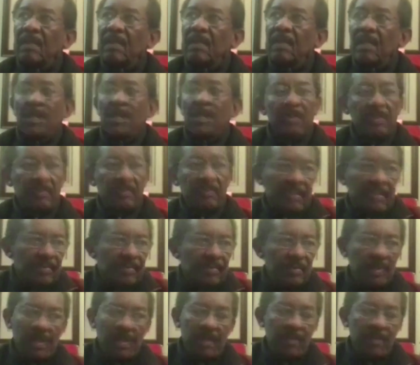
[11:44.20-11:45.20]
at it. Anyway,
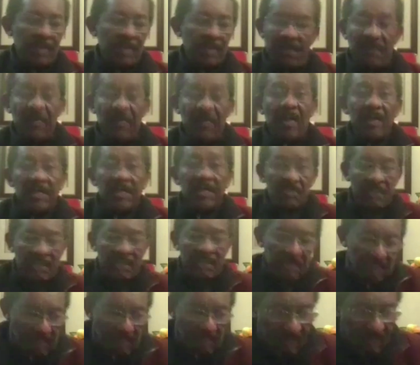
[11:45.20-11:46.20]
when they found he
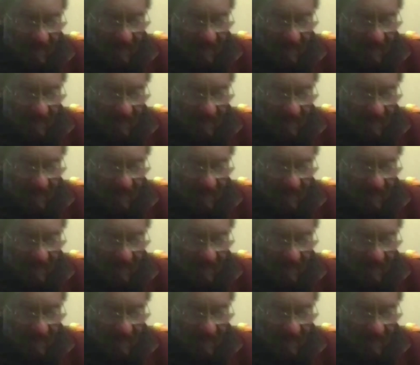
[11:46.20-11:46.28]
was